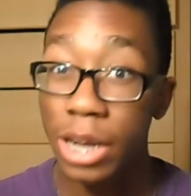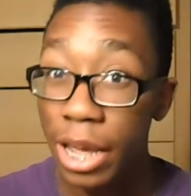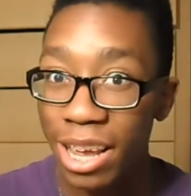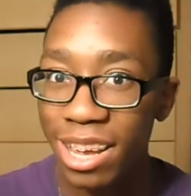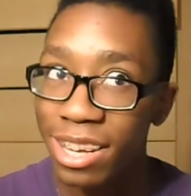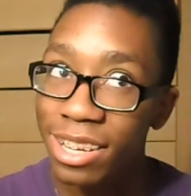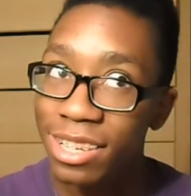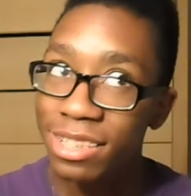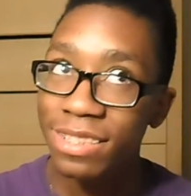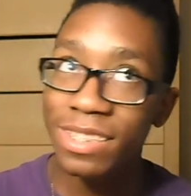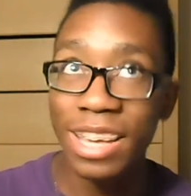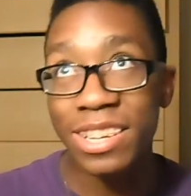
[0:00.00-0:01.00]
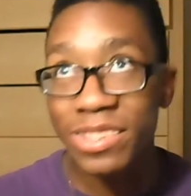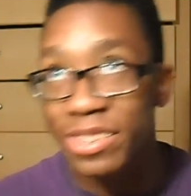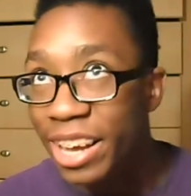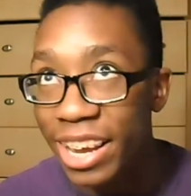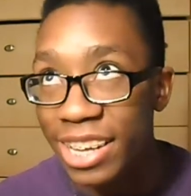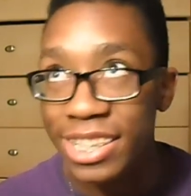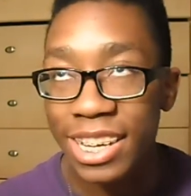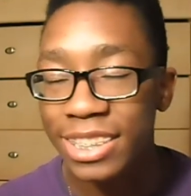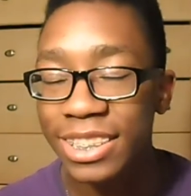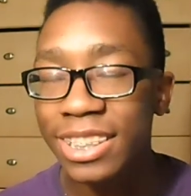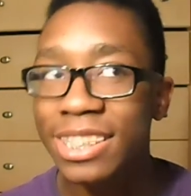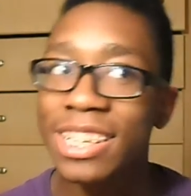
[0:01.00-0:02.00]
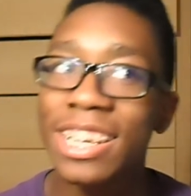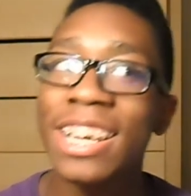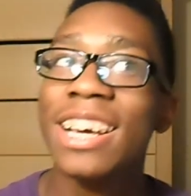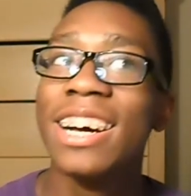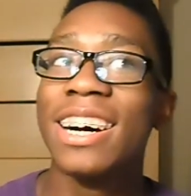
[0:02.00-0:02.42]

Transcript: today, yesterday technically.